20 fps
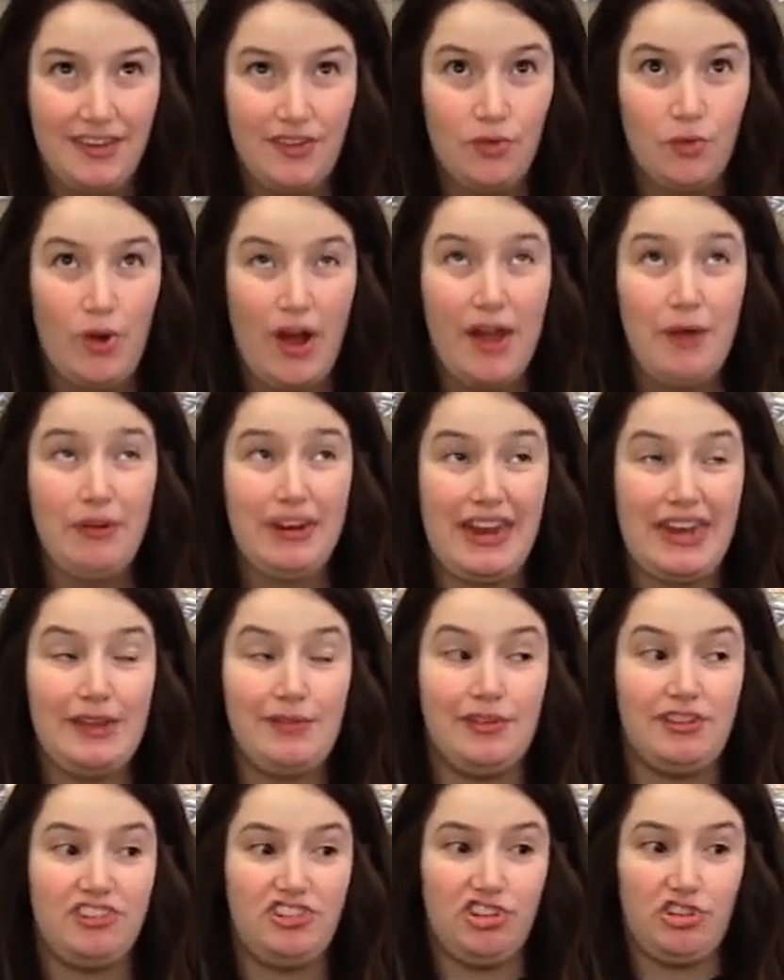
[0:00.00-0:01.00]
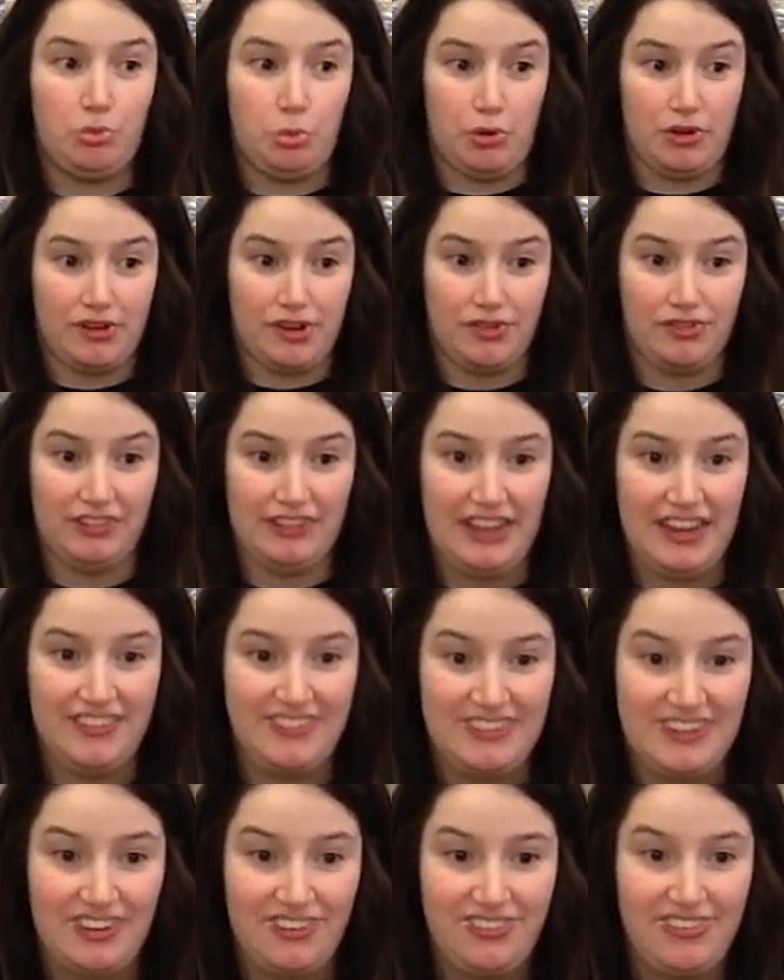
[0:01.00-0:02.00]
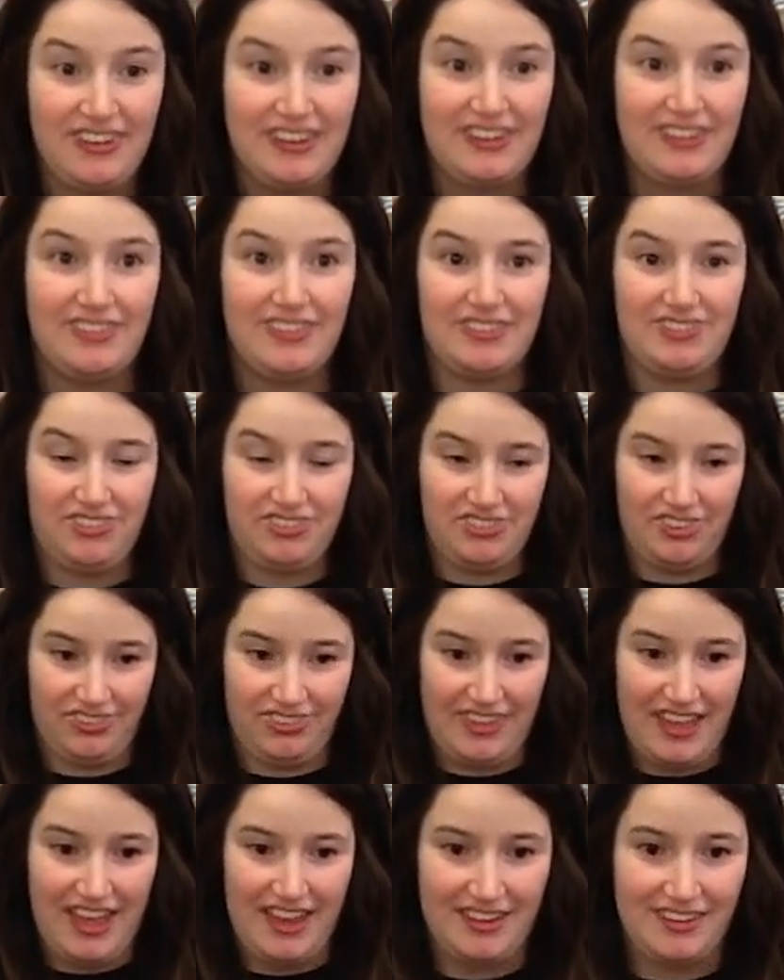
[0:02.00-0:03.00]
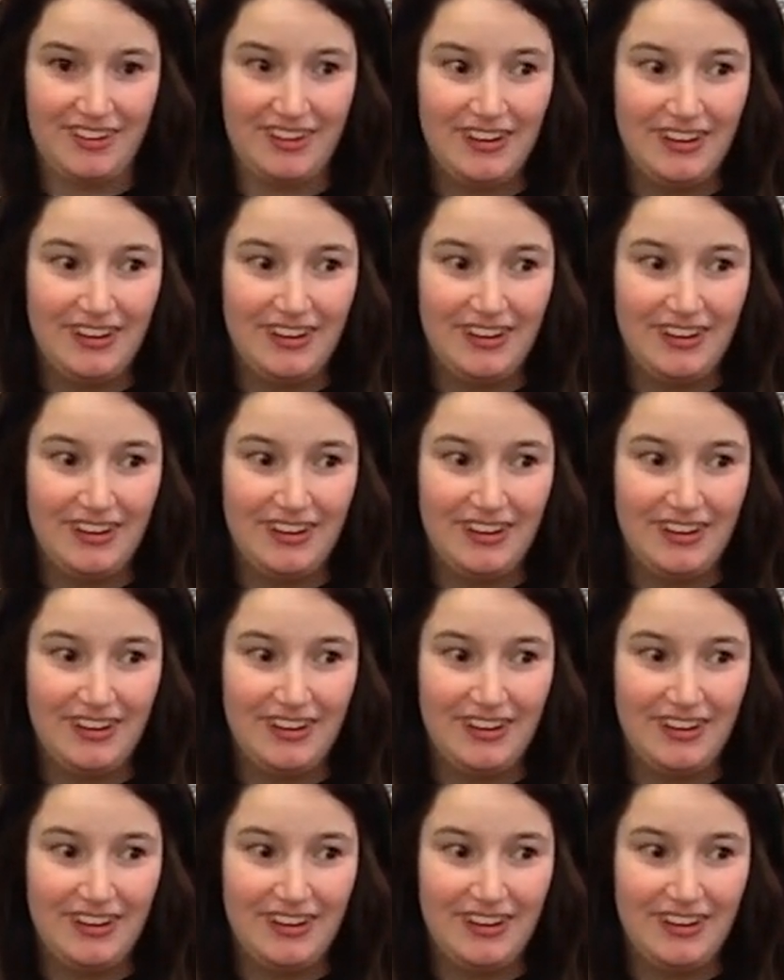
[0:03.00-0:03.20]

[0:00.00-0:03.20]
why would anyone choose work over laziness? Like, it just does not